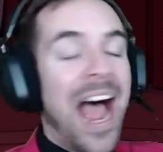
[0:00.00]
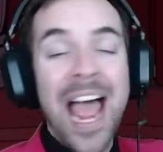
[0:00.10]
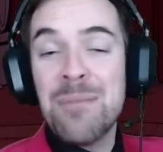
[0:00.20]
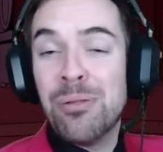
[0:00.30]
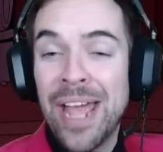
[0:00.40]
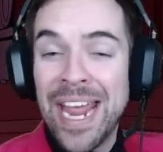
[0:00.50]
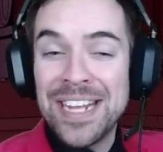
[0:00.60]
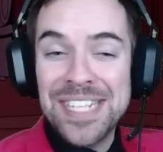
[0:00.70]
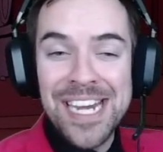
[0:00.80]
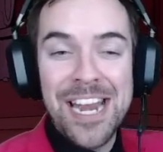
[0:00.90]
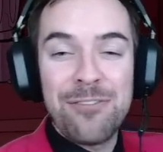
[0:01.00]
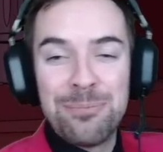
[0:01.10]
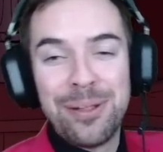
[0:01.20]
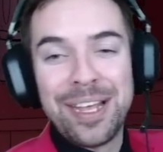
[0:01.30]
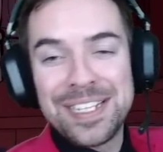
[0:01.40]
I placed. I never
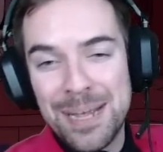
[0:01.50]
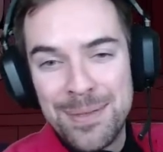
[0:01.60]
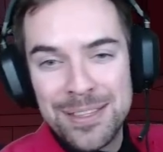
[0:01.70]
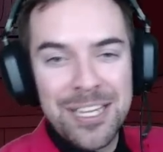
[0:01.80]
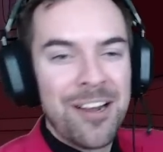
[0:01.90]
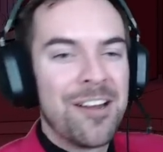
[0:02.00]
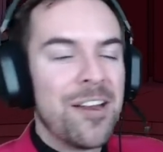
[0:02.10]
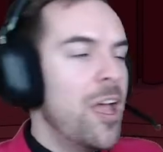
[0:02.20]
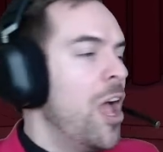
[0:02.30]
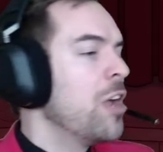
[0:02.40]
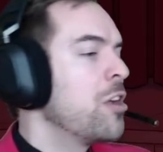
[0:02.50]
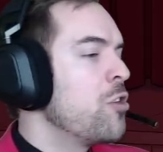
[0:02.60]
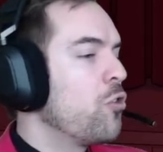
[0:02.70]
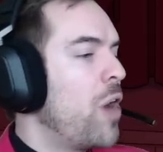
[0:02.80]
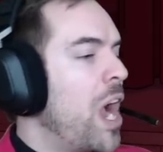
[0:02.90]
placed. I'm in third.
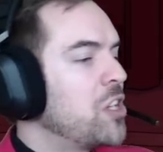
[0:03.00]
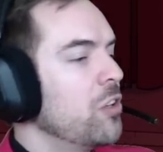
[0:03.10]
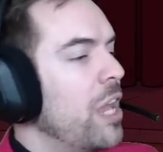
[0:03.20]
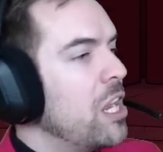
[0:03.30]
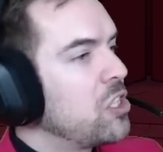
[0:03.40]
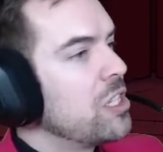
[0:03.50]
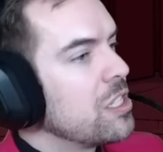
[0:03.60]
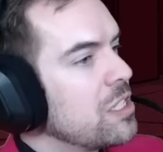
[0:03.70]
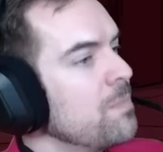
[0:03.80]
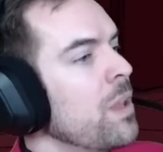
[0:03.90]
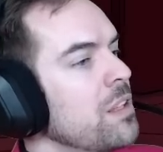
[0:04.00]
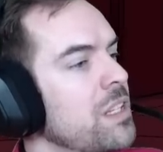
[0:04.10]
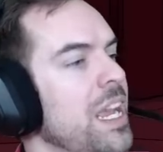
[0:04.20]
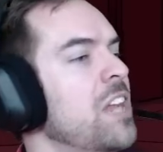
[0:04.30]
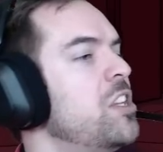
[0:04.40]
Congratulations
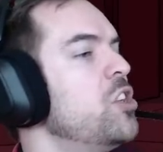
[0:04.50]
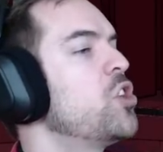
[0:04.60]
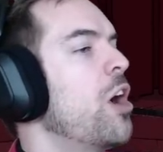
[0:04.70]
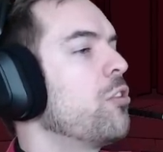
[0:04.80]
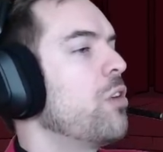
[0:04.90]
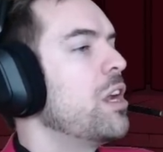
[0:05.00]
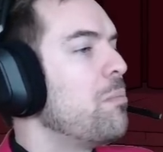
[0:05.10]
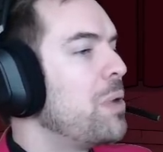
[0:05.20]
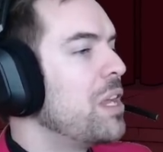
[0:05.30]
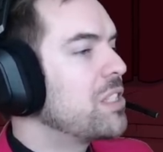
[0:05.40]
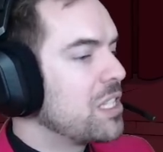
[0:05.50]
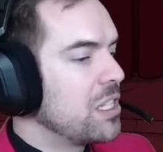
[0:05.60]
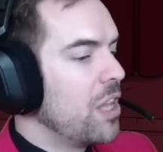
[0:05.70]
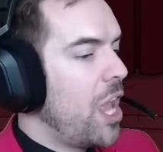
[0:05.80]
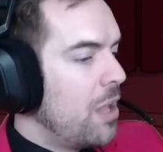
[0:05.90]
to anti-John Green and Pizza
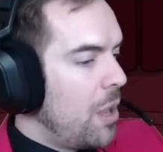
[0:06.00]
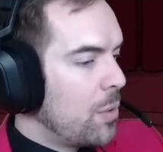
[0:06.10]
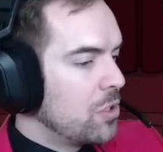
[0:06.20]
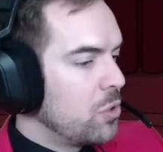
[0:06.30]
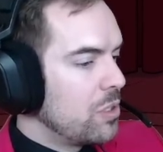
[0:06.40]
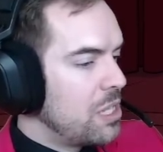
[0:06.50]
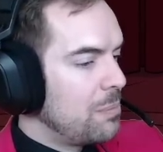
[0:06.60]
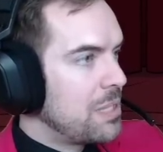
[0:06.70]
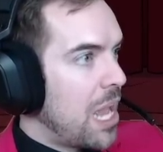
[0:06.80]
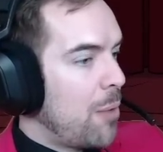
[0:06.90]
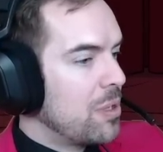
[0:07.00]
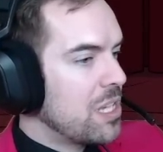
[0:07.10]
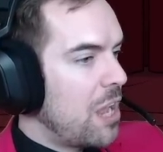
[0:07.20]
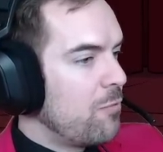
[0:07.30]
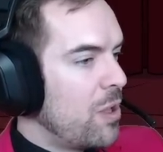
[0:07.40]
Slut. I'm going to do a deep dab because
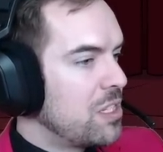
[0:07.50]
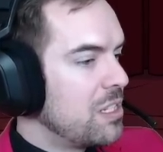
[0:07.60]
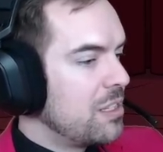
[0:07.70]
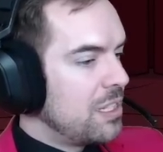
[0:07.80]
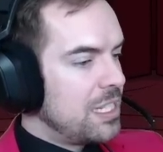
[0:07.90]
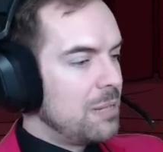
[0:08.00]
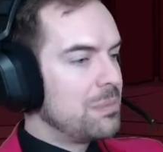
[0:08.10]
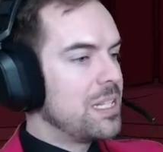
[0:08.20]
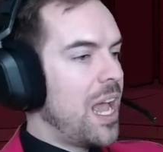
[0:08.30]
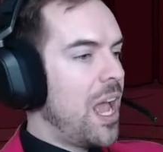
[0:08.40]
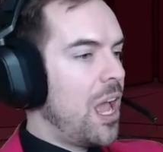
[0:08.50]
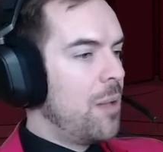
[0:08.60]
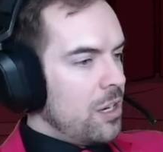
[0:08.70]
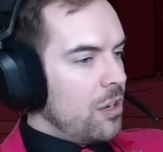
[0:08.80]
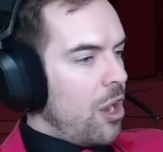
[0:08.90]
I invented the deep
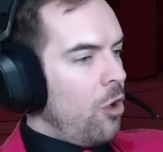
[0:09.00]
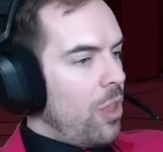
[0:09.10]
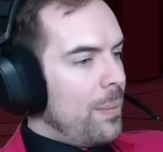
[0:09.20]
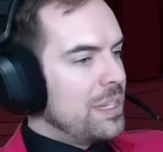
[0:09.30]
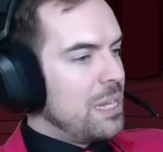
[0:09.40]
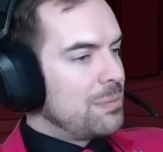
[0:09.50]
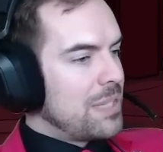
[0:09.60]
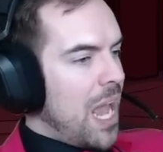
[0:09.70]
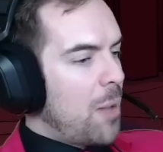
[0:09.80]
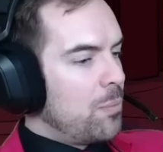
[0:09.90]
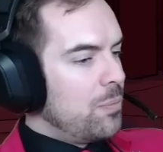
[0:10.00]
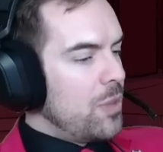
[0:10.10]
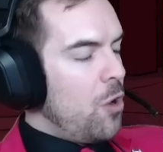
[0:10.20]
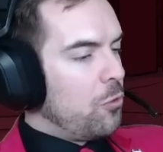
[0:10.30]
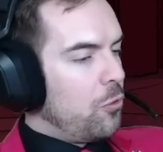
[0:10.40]
dab. No, let me deep dab.
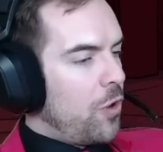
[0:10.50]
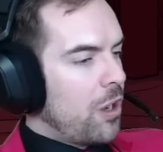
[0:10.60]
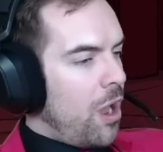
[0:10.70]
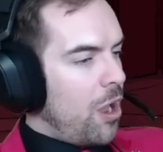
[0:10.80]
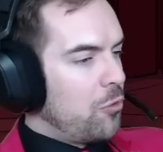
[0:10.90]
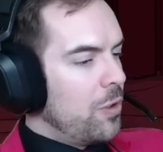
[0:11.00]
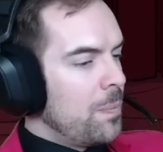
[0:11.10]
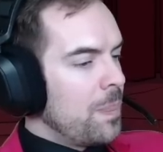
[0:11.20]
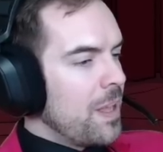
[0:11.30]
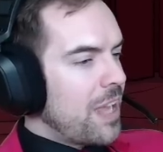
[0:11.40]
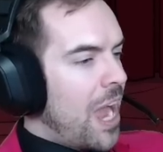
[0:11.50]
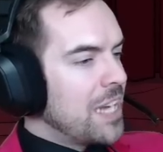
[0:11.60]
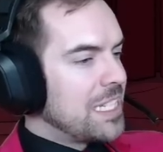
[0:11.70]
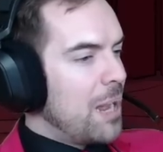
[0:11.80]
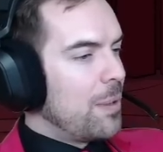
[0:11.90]
No, off. God
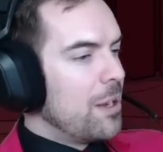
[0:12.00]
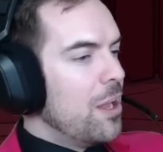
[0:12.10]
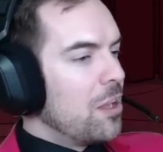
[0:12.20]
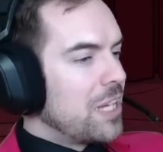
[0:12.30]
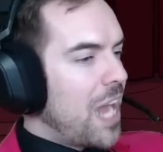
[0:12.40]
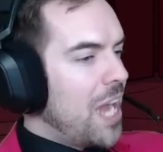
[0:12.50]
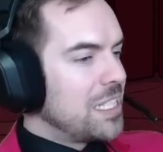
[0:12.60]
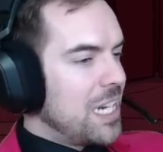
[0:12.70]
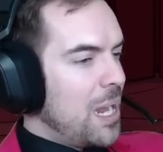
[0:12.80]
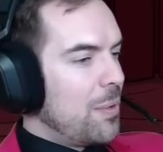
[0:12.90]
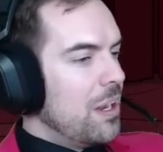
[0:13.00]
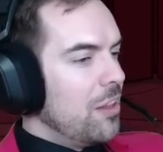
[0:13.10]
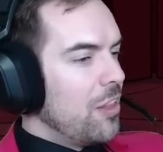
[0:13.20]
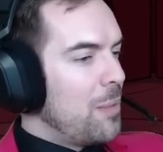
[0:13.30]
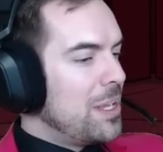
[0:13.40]
damn it. God damn it.
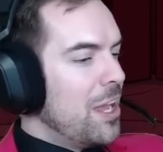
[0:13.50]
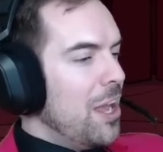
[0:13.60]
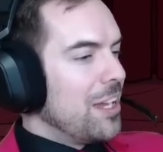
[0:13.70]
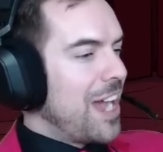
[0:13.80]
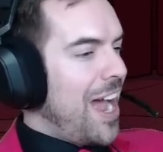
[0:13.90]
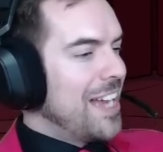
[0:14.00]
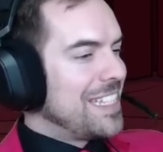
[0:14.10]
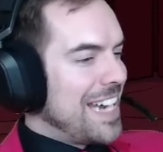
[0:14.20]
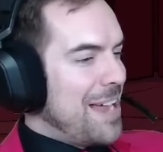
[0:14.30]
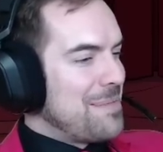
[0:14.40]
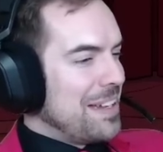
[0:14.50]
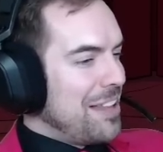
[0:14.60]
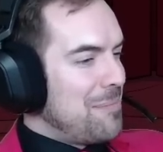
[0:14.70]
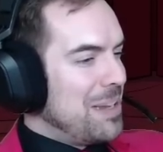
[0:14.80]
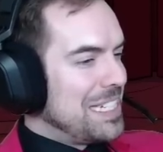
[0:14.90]
Let me, God damn it.
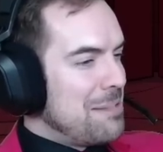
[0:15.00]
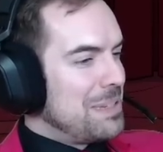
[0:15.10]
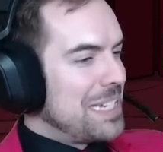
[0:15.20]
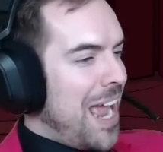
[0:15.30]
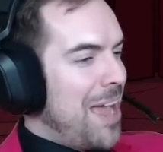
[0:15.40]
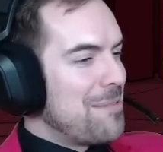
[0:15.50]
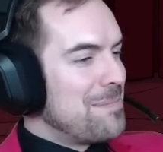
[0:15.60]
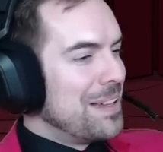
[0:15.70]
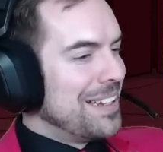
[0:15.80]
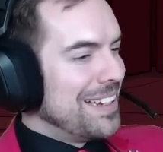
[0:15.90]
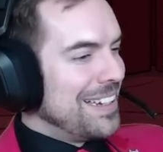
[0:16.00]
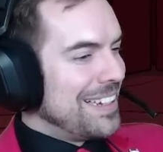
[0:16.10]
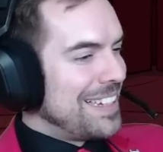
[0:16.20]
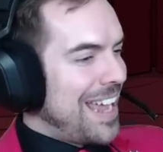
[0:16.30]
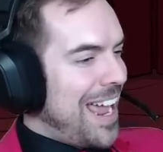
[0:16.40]
Let me deep dab.
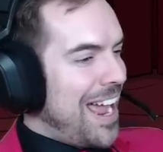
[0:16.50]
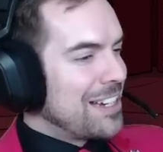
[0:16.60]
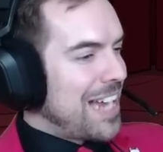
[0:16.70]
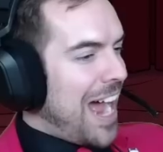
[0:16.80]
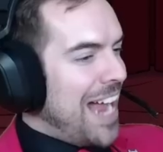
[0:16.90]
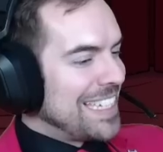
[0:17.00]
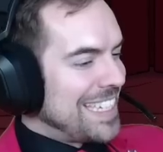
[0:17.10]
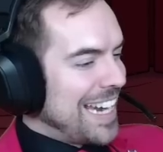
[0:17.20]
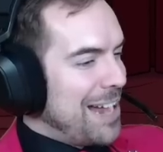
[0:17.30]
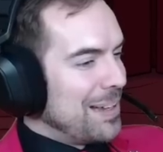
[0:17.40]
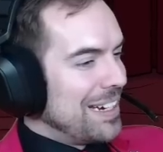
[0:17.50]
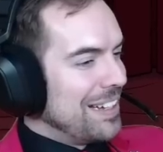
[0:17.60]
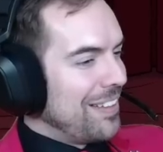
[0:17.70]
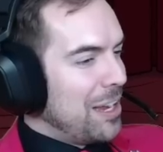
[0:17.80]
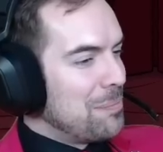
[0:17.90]
Yeah, God damn it.
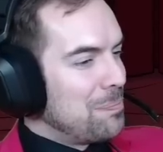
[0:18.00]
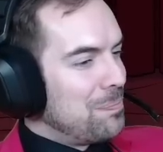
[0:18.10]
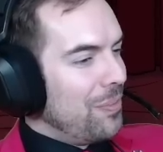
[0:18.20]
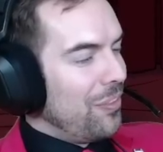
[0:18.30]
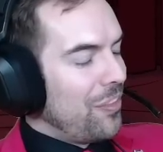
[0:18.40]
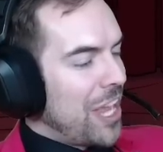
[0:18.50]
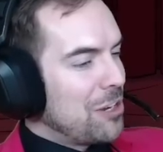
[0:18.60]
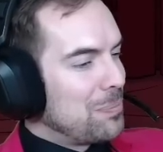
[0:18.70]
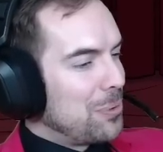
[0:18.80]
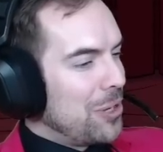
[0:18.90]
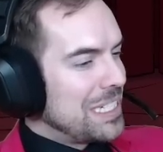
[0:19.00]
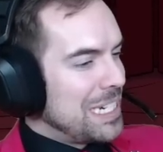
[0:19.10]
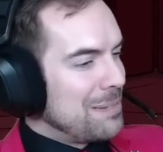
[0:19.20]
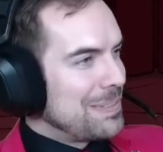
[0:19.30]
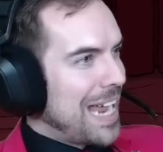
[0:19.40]
Let him, let your boy
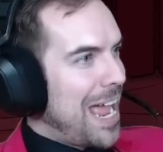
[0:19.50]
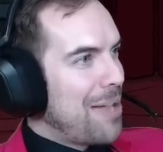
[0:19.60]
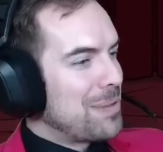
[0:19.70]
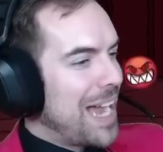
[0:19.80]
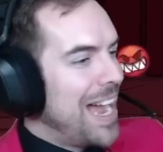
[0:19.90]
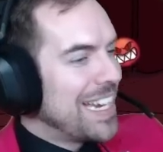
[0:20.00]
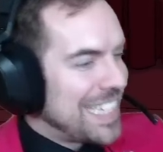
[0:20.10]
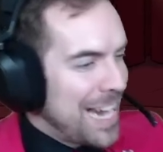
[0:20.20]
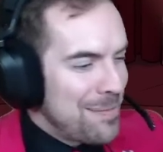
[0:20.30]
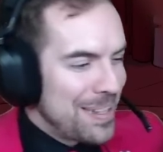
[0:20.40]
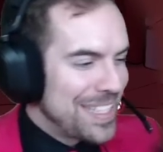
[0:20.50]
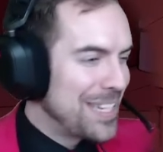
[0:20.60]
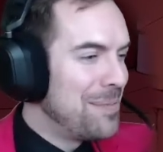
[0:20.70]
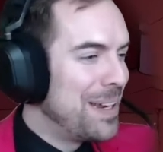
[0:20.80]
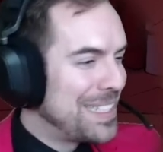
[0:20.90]
deep dab. God damn it.
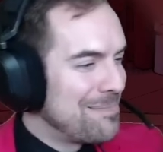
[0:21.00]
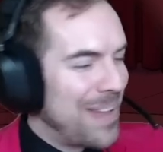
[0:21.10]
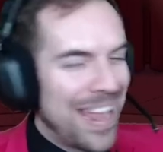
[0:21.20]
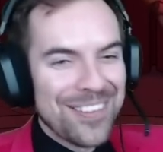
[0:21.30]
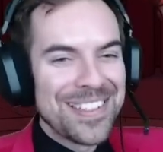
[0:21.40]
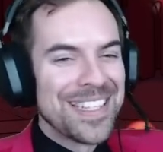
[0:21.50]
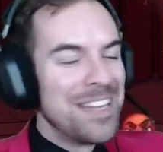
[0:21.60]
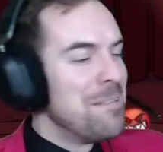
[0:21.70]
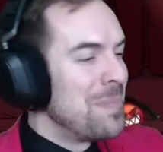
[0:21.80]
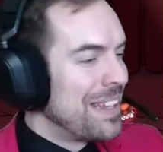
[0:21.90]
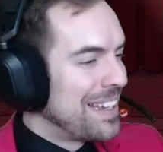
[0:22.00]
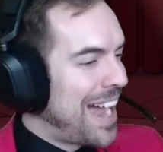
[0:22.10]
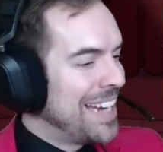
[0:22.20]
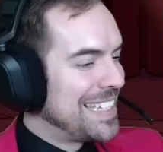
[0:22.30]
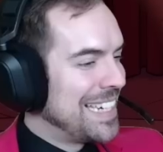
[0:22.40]
So many tomatoes.
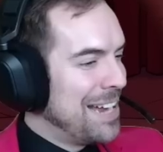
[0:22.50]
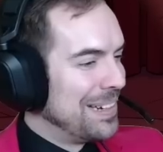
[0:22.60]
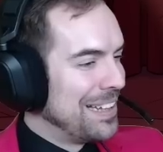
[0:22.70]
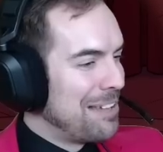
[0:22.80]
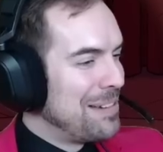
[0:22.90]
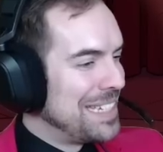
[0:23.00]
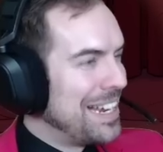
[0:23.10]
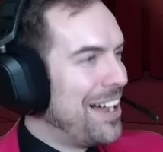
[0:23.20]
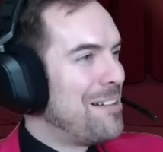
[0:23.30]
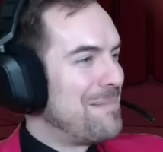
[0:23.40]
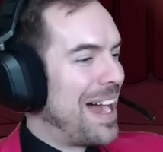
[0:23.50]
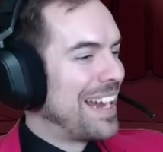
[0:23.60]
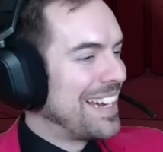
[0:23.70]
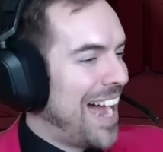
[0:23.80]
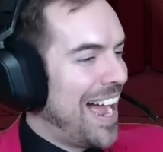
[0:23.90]
God damn it. Let me, oh my
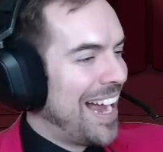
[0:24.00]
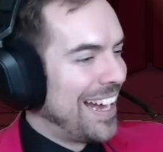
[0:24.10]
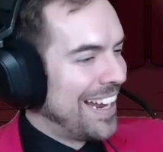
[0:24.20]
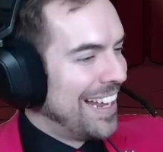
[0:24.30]
God.